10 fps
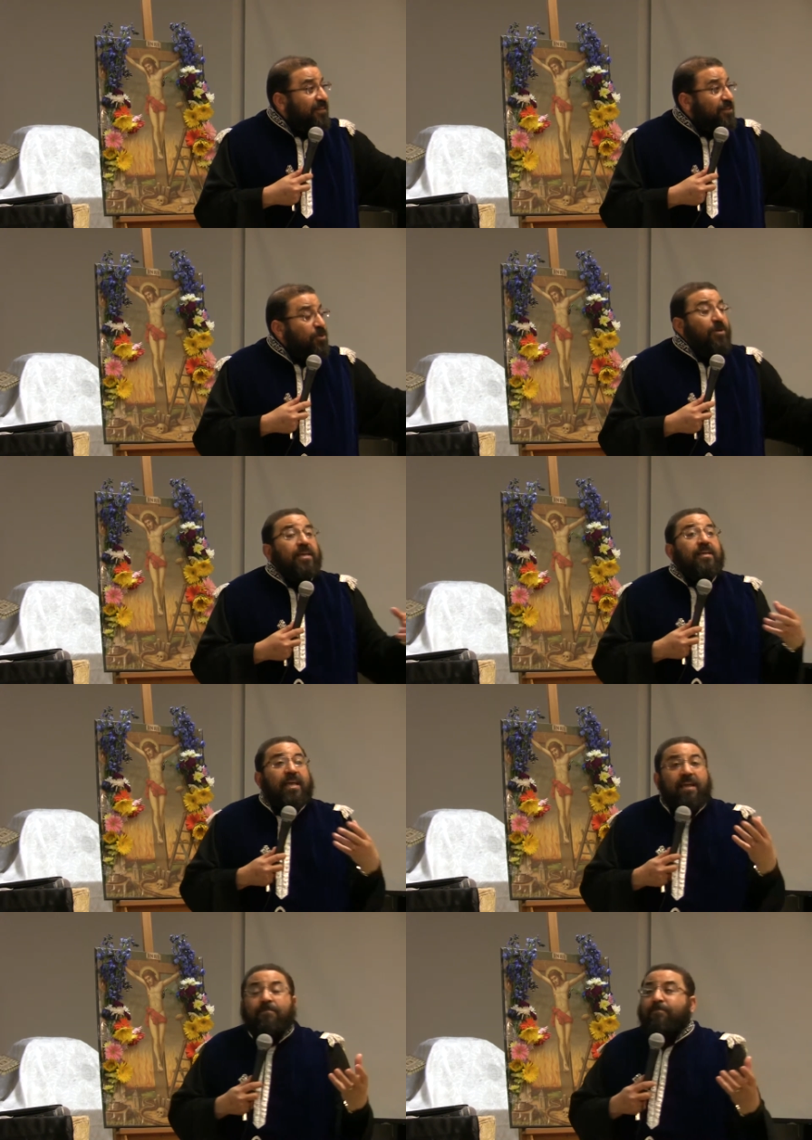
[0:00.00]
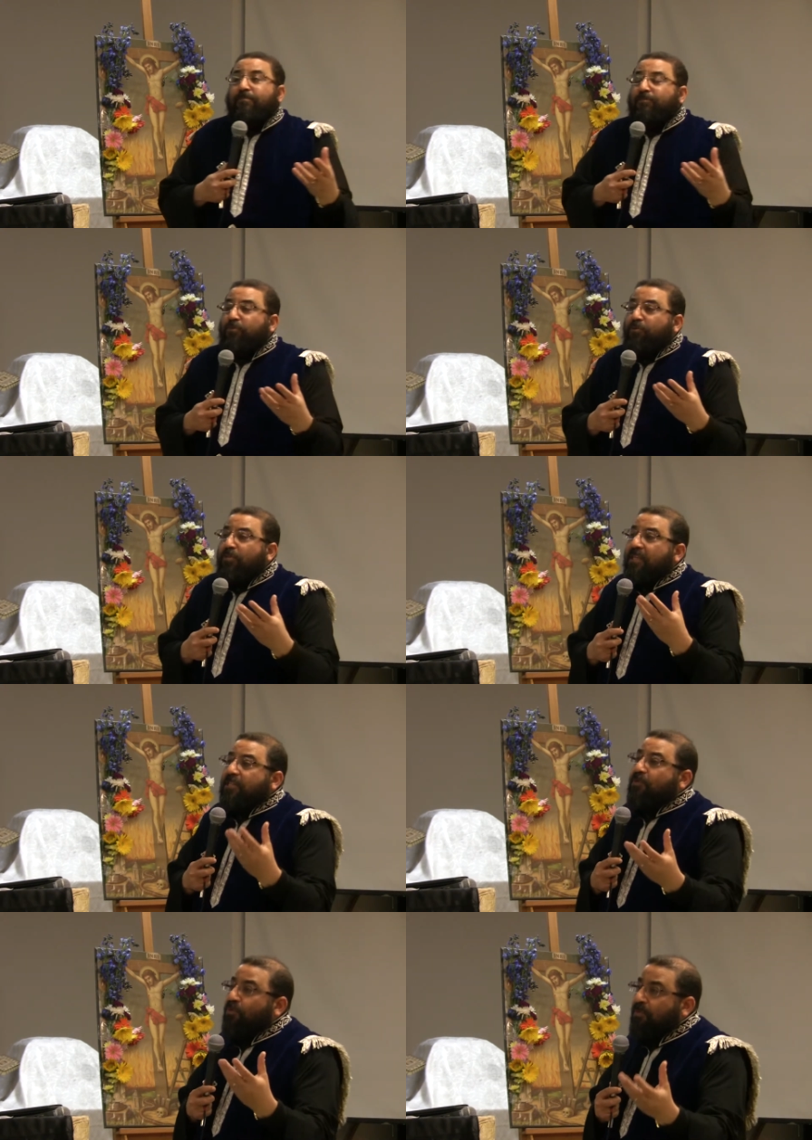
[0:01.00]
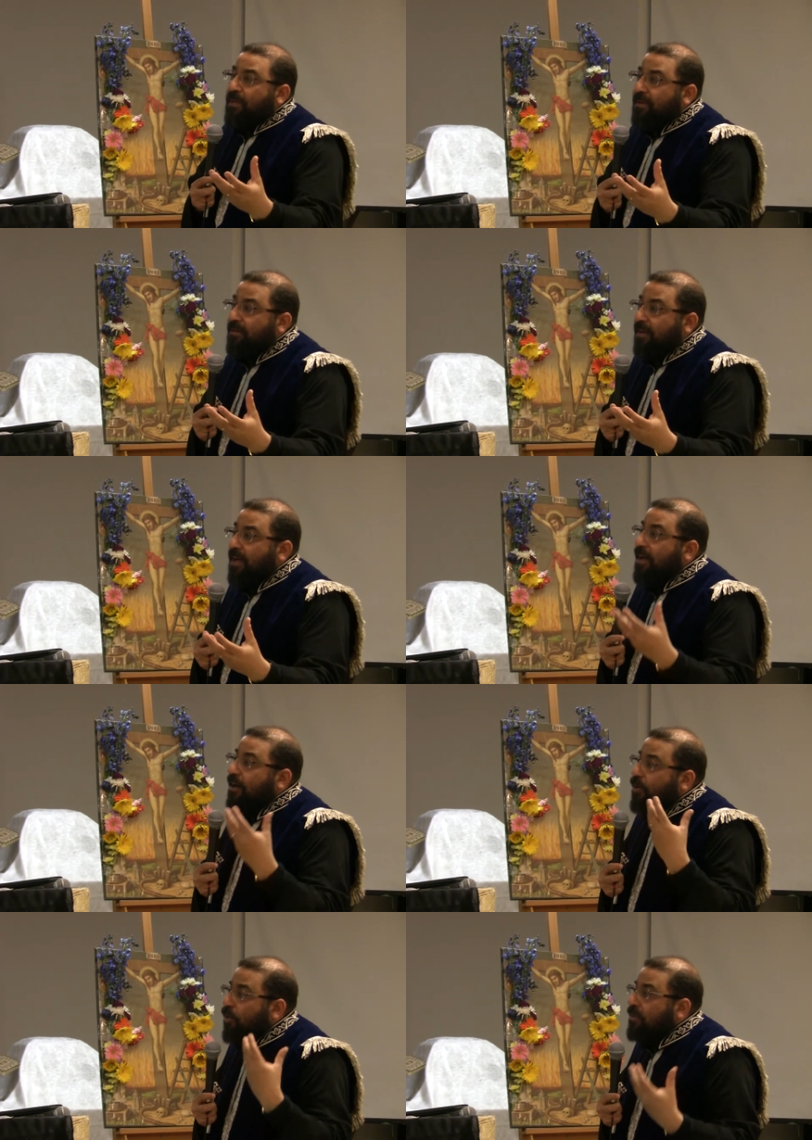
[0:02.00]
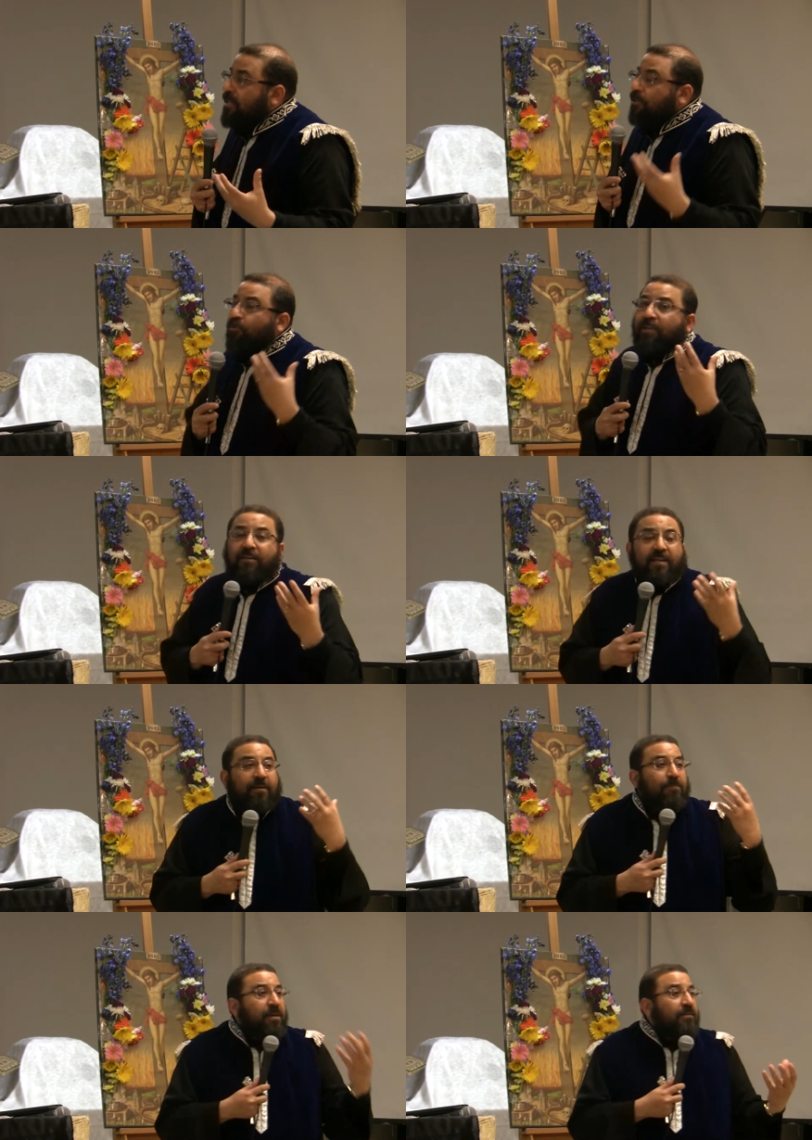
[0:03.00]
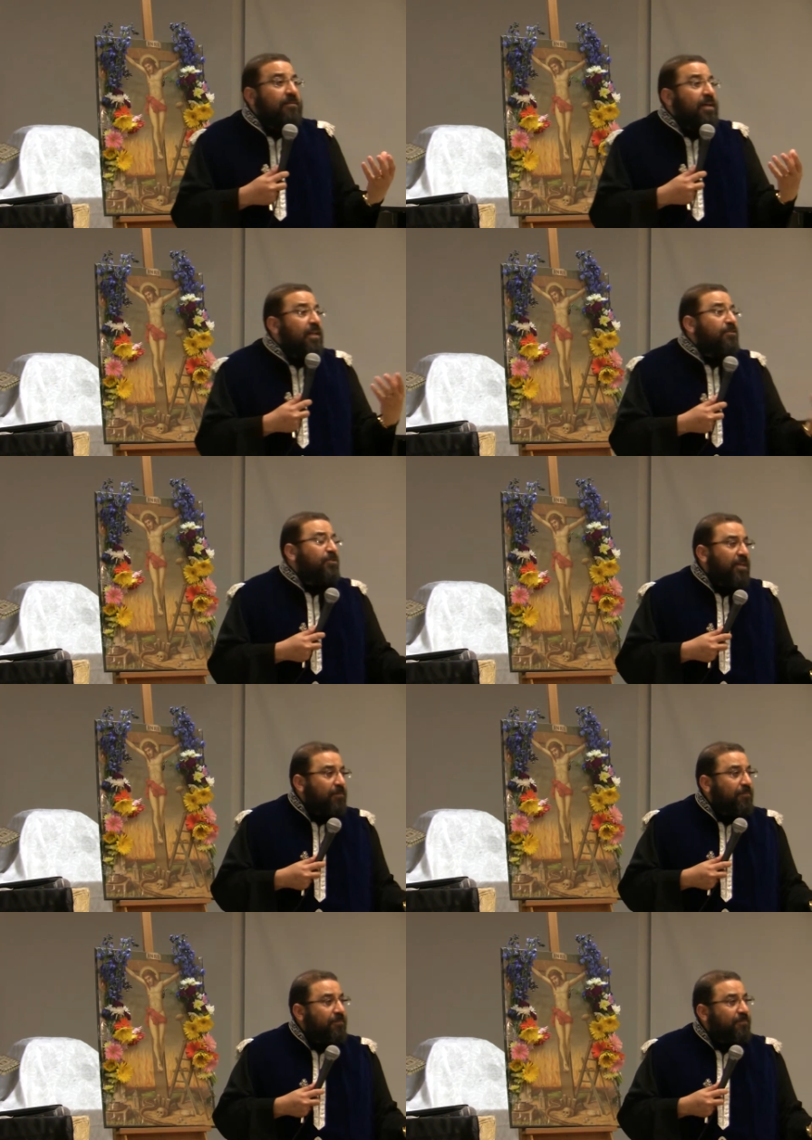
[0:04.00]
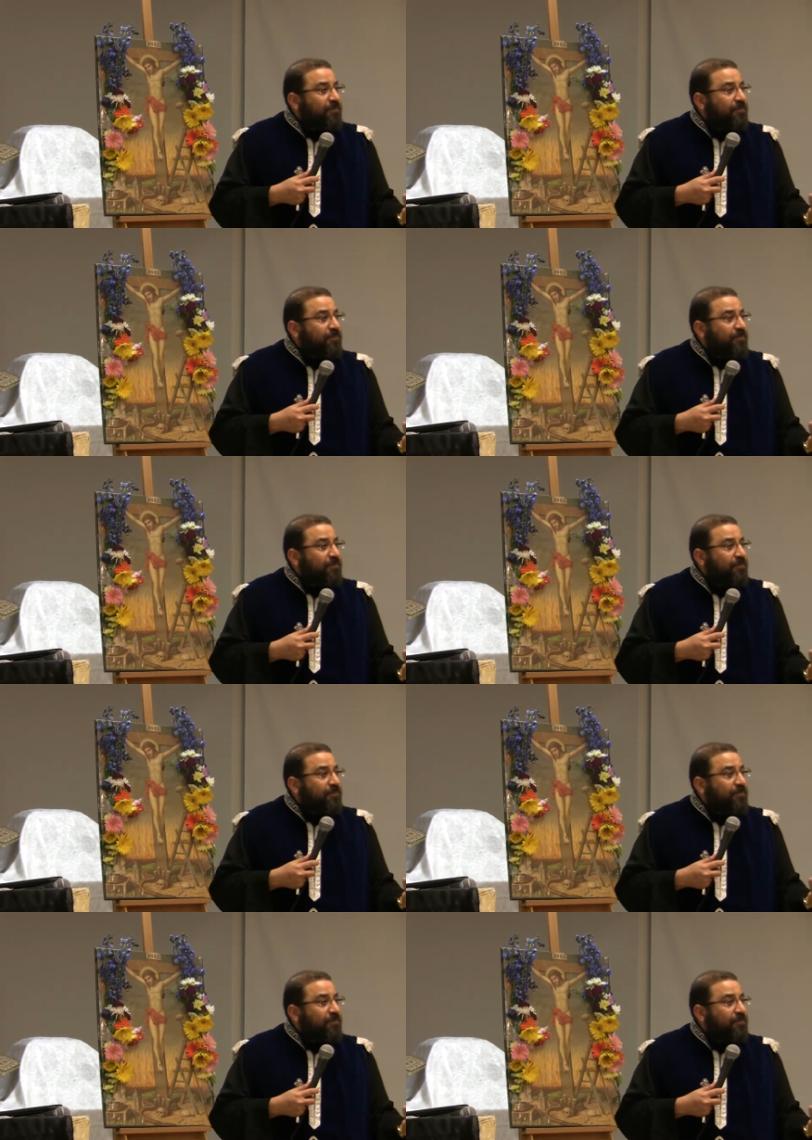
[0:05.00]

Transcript: So he came to this woman according to her ability in a dream.